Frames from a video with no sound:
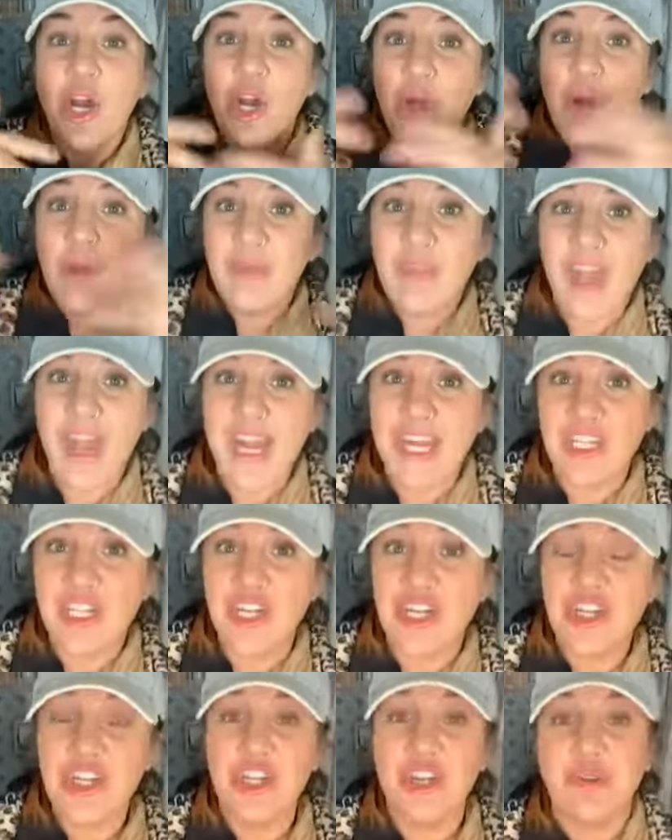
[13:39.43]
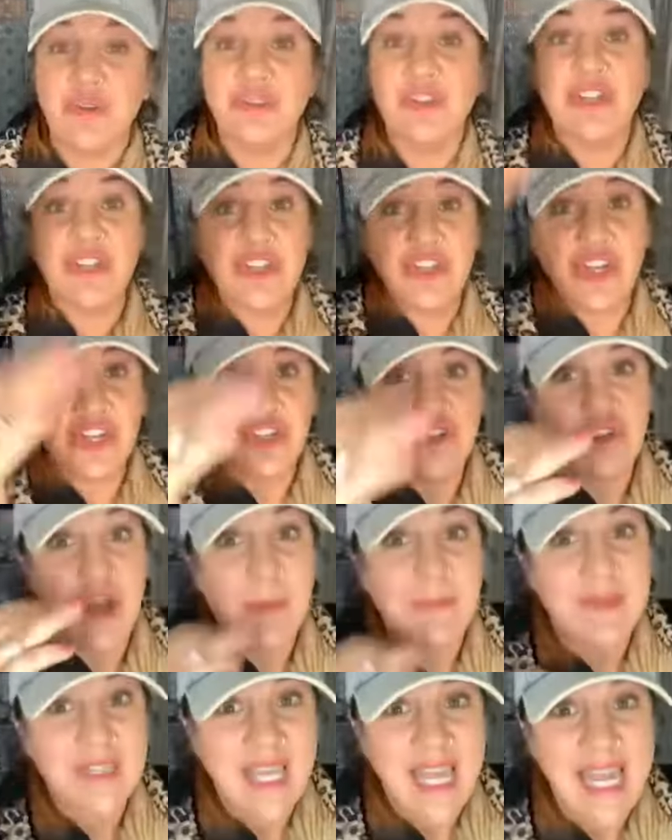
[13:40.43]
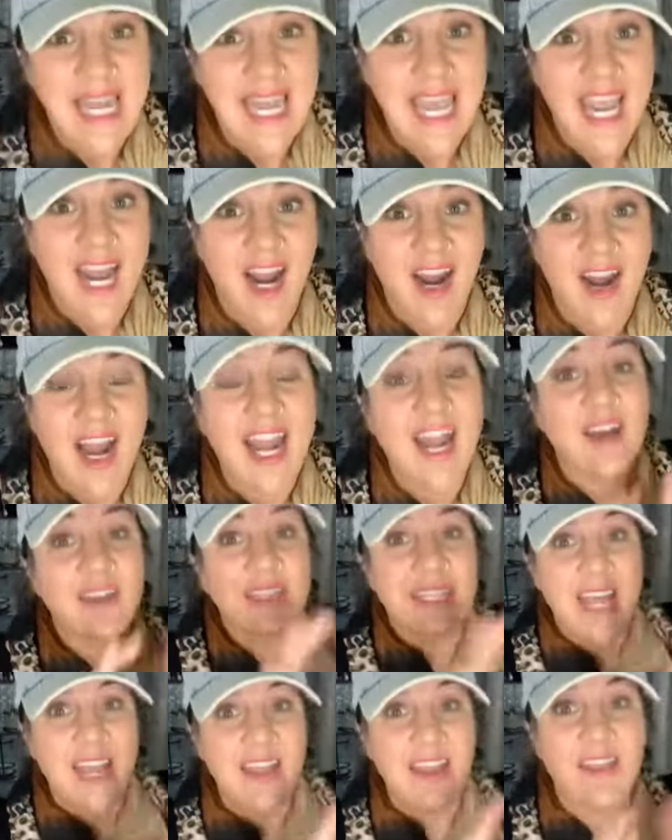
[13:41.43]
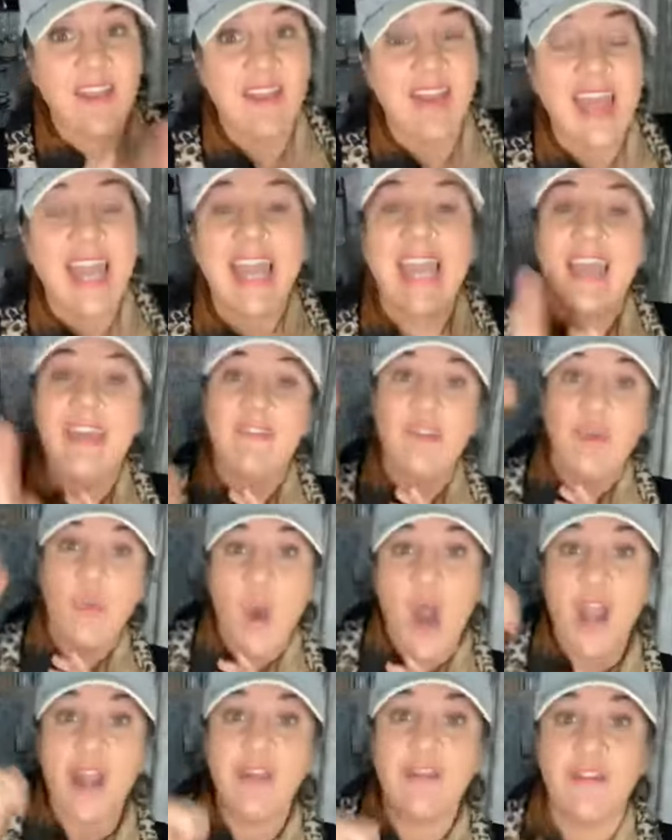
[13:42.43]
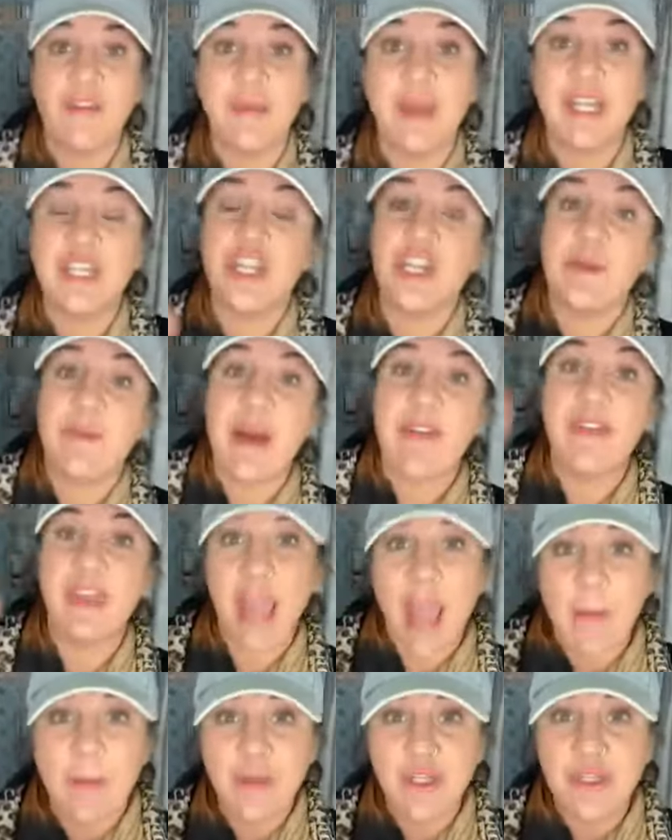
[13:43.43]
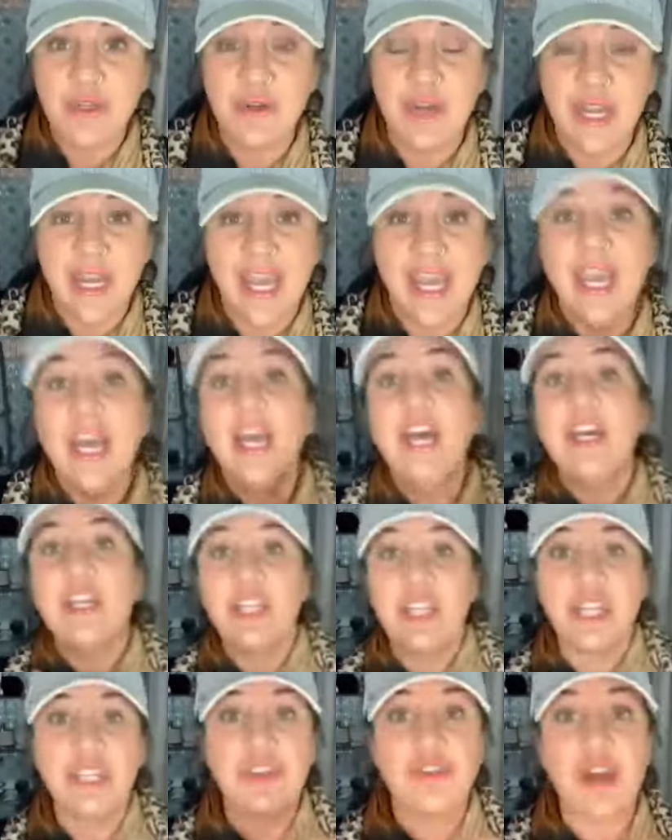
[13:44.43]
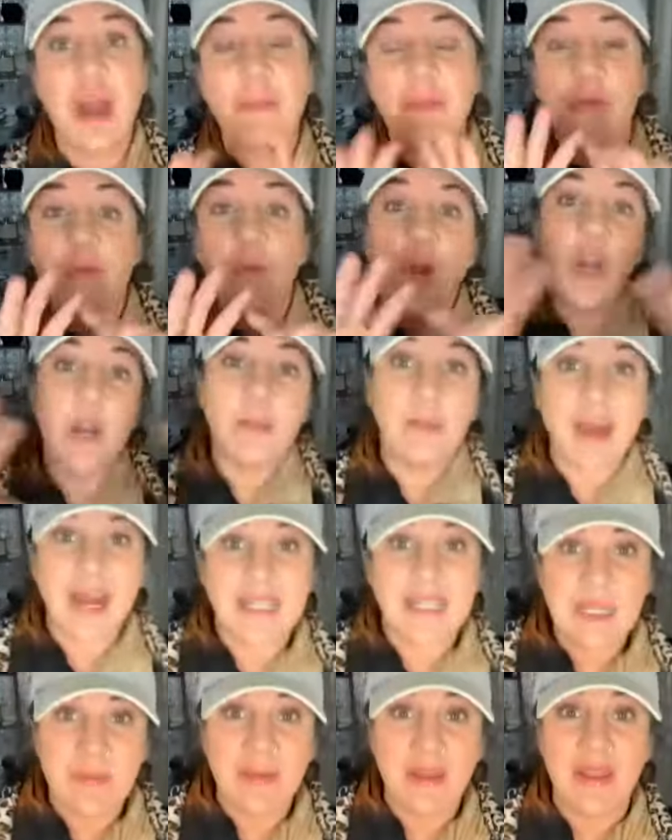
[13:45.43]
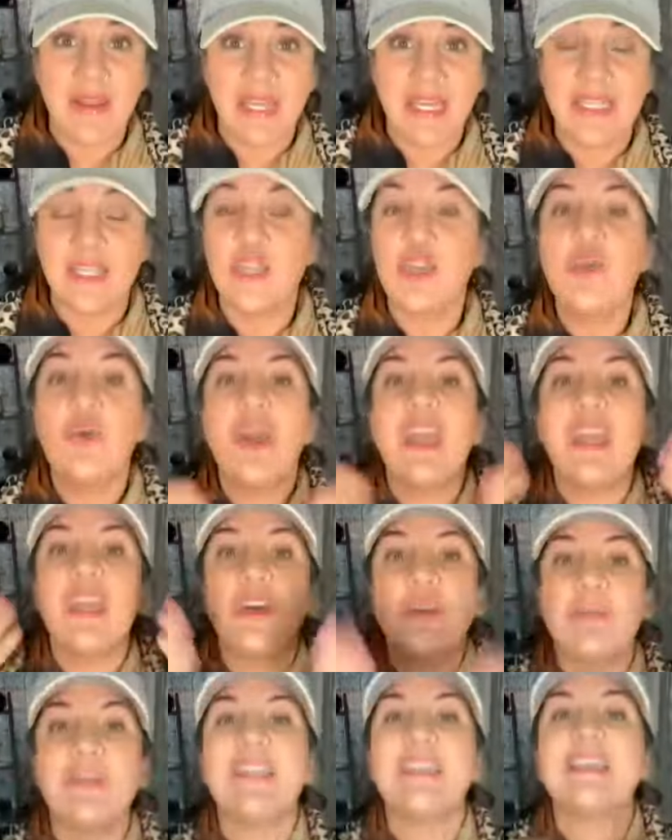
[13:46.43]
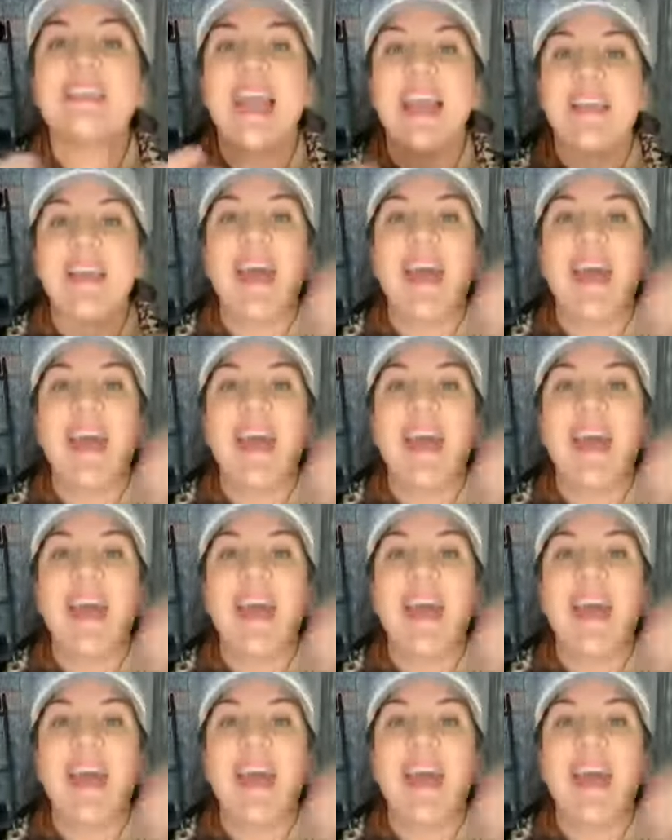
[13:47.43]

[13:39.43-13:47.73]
that I just used, Just Drop Skincare, and I'll send you the link. If you want information about the opportunity, just drop the word possibilities. You hear me say that